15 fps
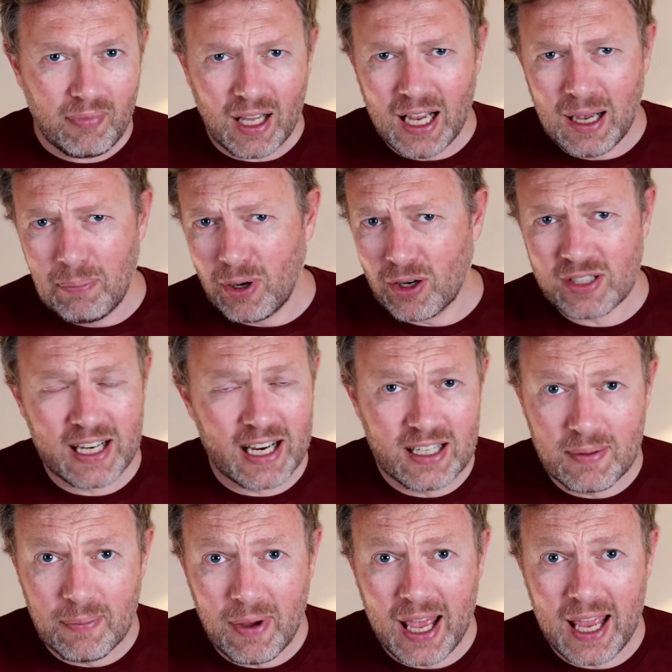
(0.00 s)
blockchain
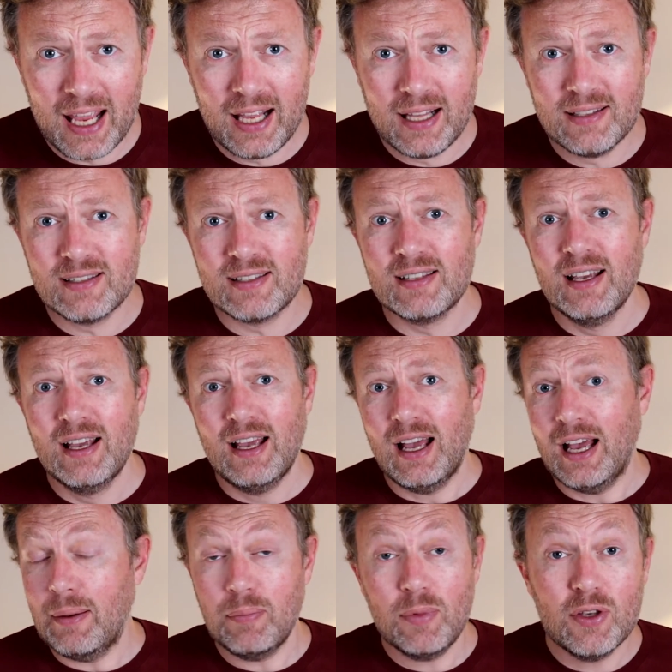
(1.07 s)
domains,
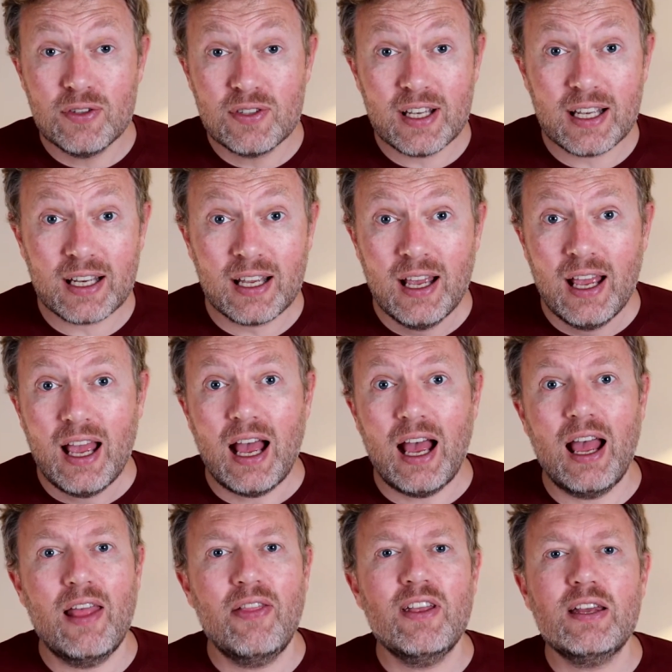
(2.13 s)
music,
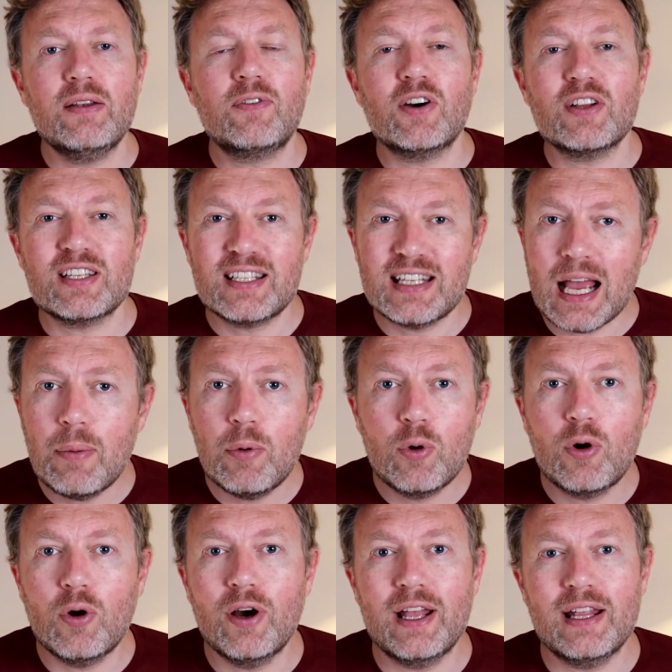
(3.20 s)
and then you've got stable
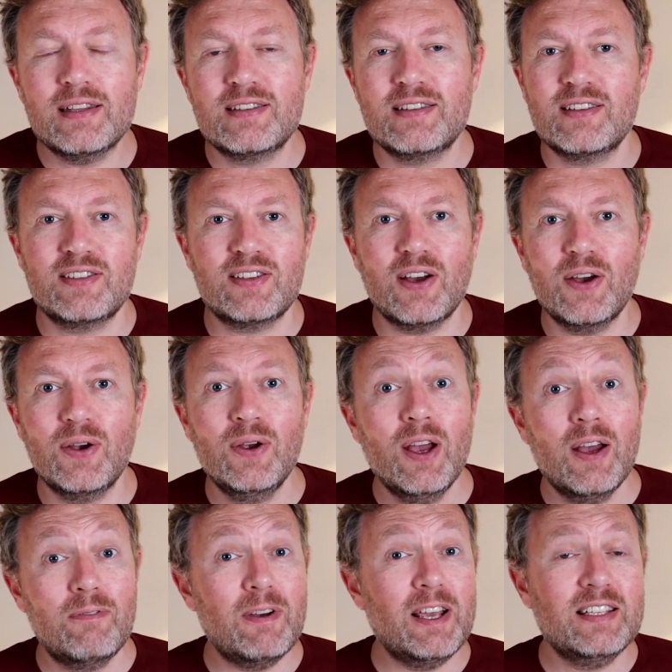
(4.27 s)
coins. So
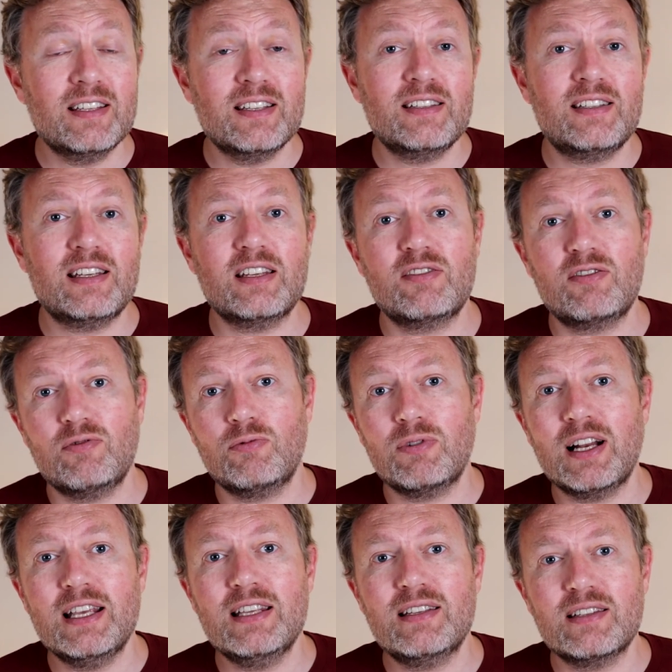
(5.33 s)
Visa's just
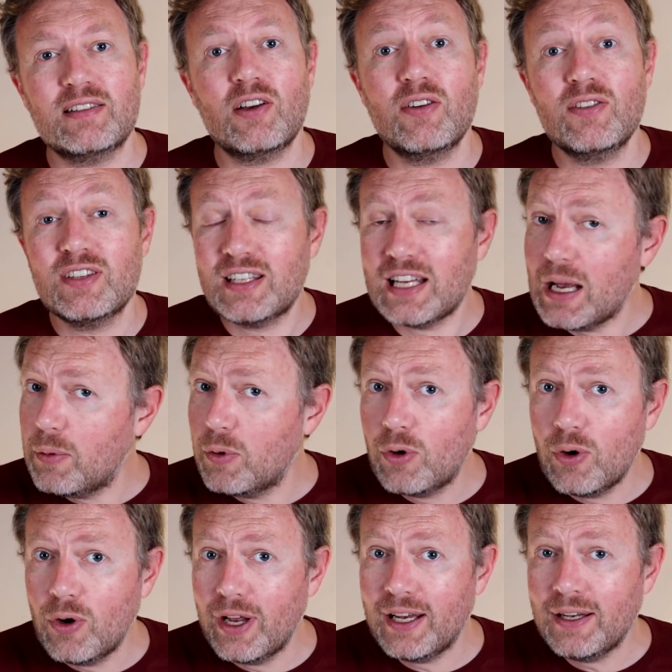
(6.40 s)
released its own stable
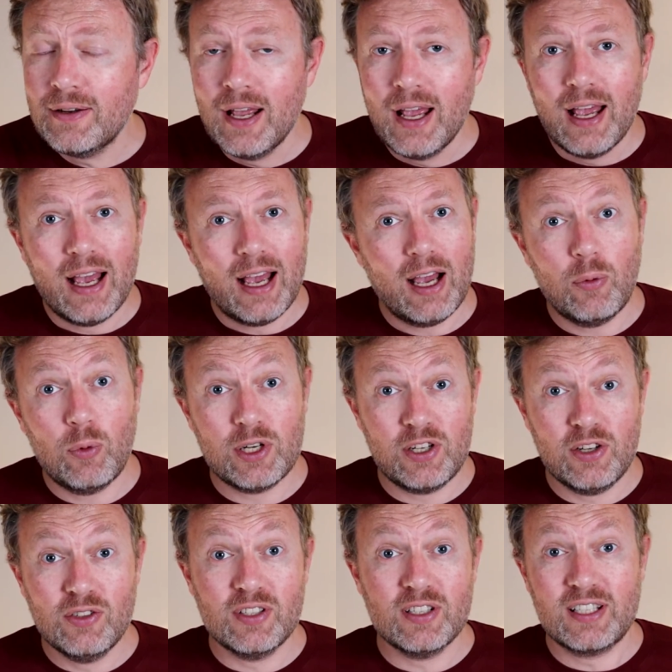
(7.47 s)
coin which
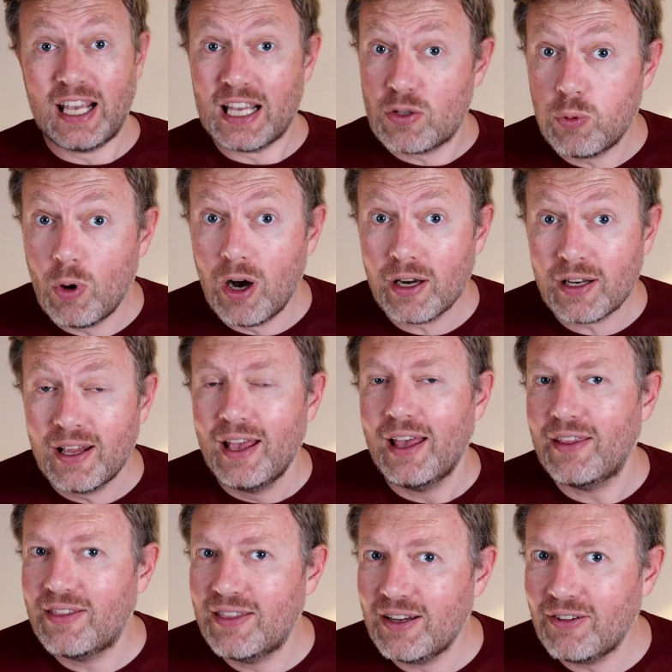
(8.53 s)
uses, guess what,
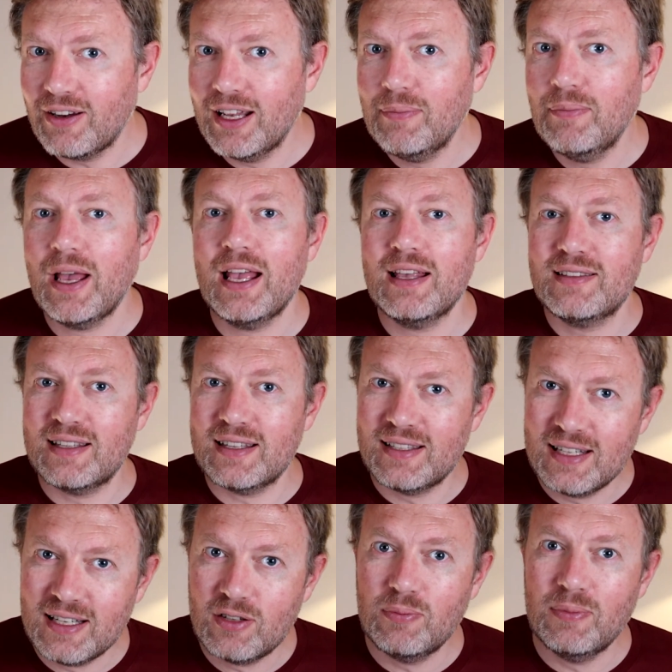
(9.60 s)
Ethereum as the
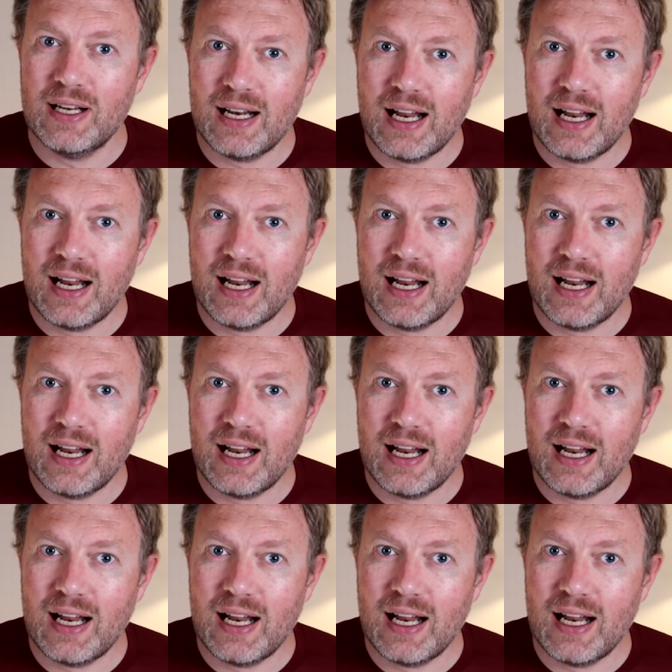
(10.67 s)
settlement